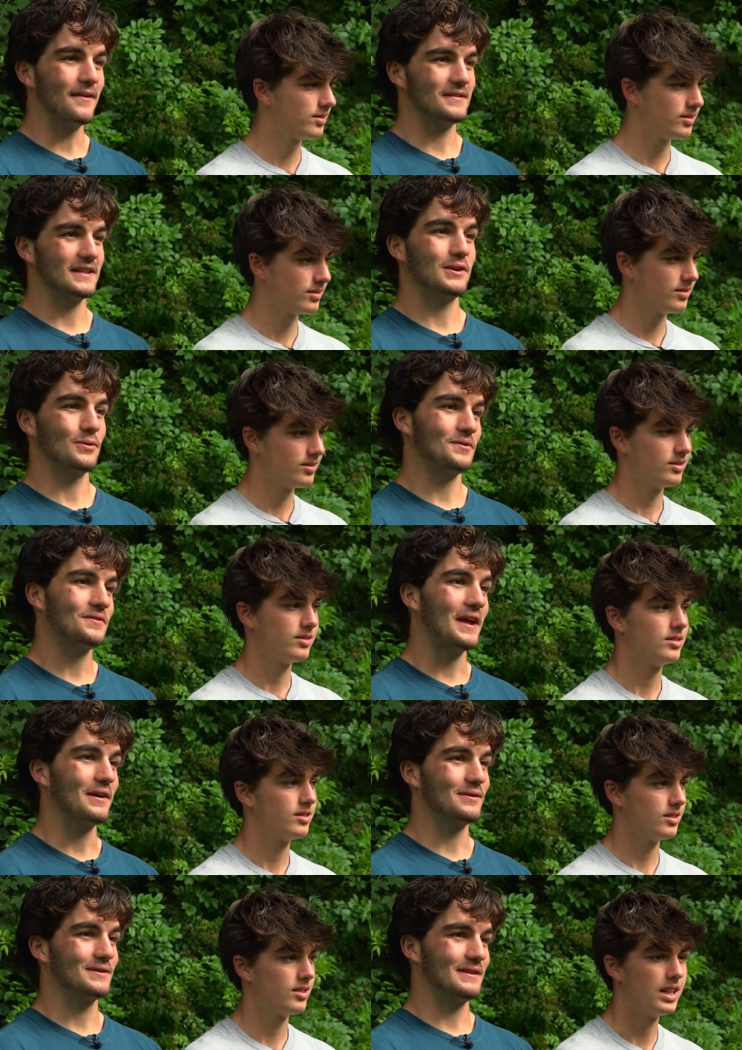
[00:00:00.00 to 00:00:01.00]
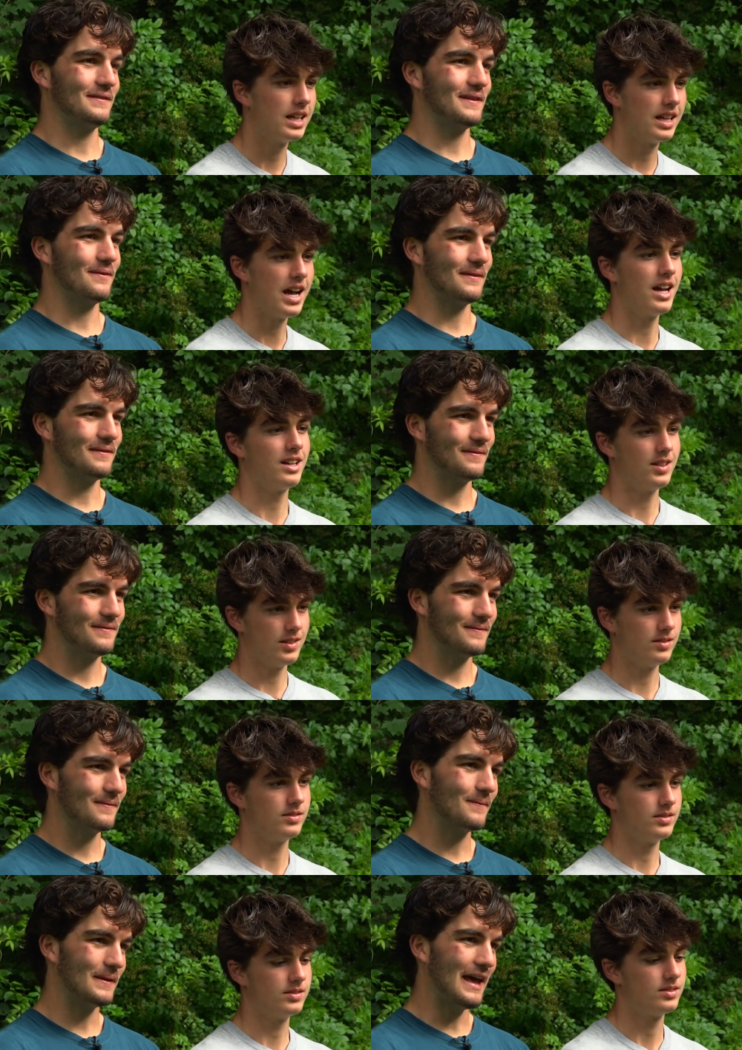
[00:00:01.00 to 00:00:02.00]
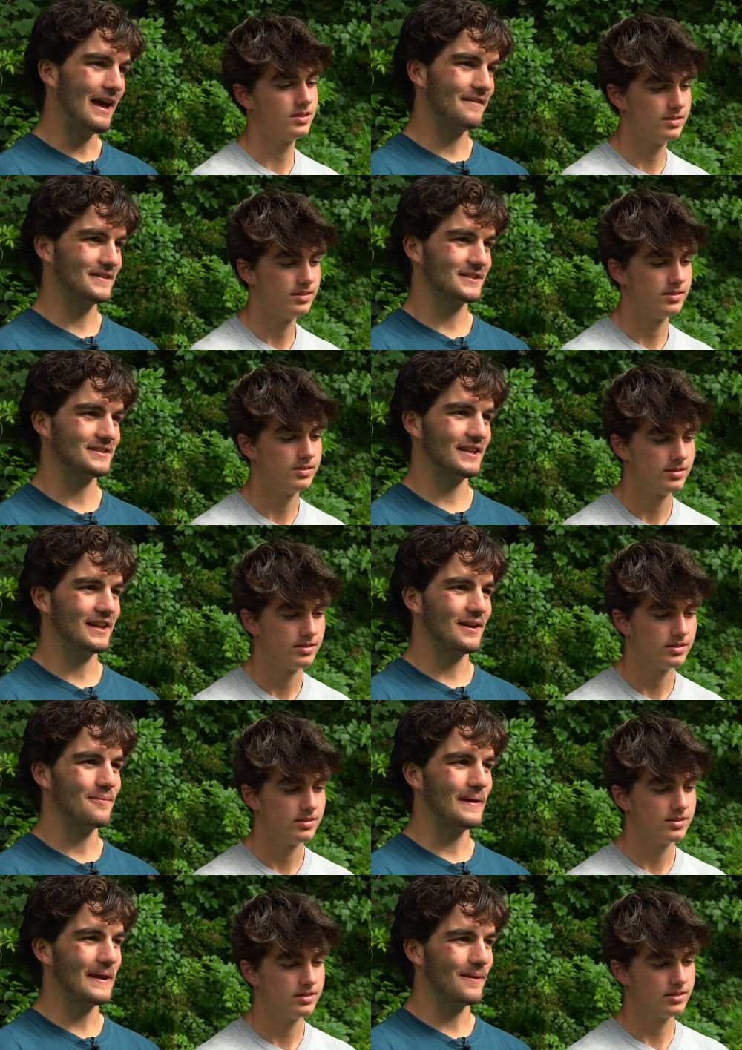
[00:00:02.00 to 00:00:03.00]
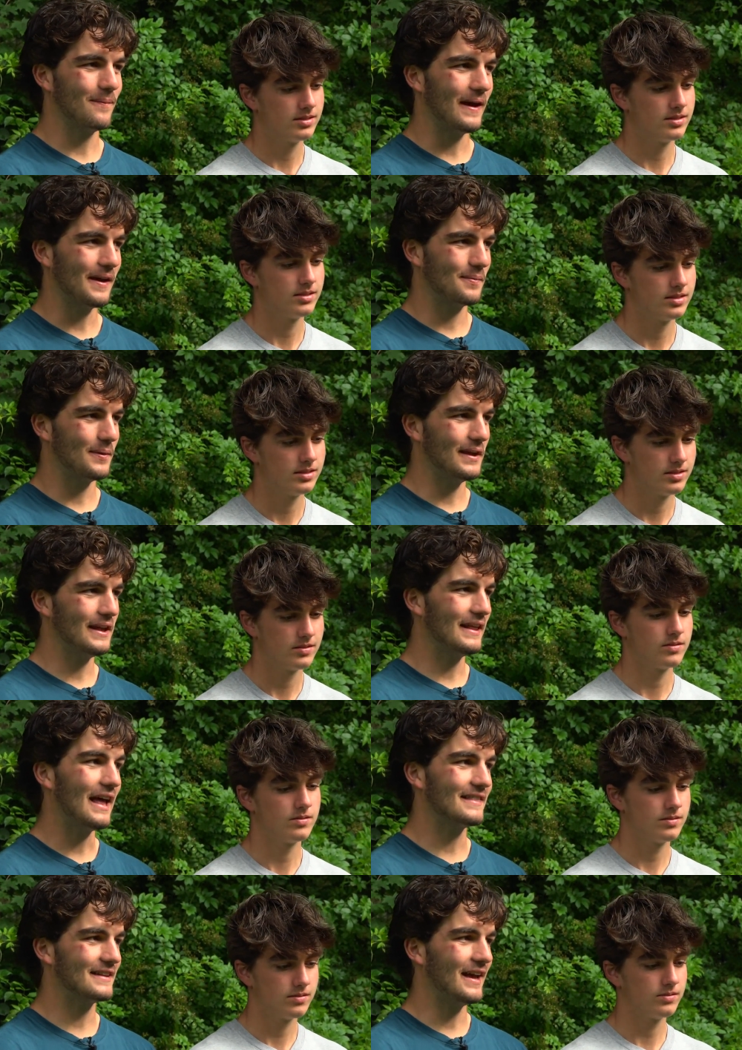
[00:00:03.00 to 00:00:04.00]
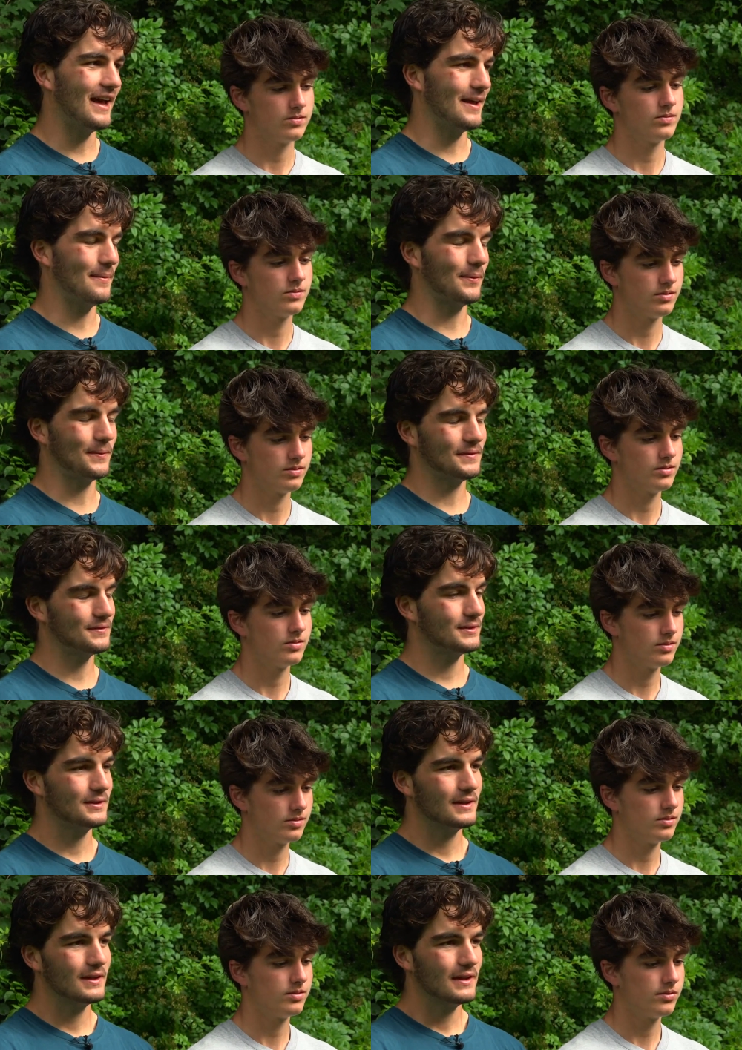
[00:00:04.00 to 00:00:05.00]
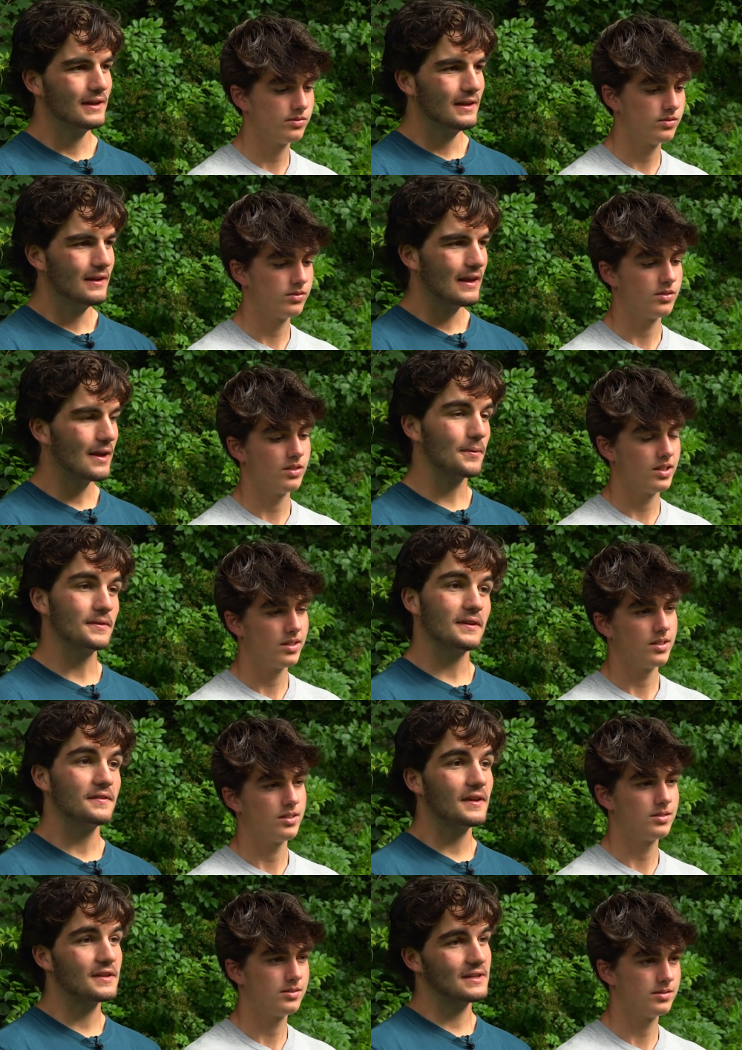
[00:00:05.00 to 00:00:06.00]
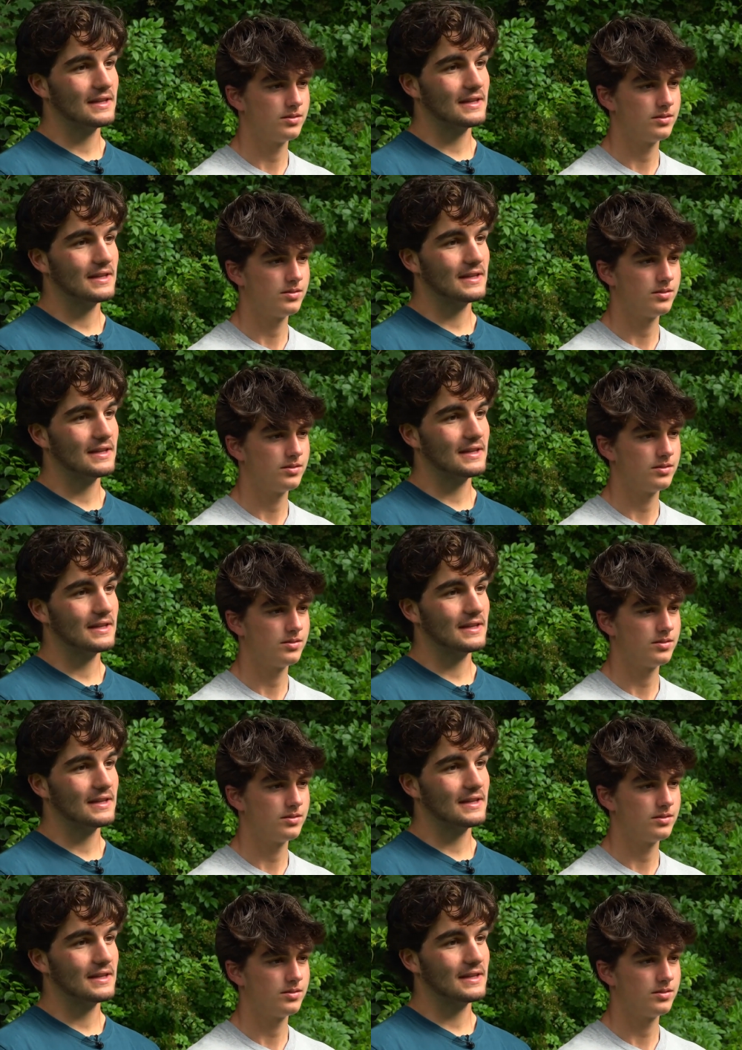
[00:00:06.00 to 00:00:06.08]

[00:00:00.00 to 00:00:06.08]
Speaker 1: it's a huge sigh of relief that we've we have succeeded in paying it back. But at the time, it was it was a decision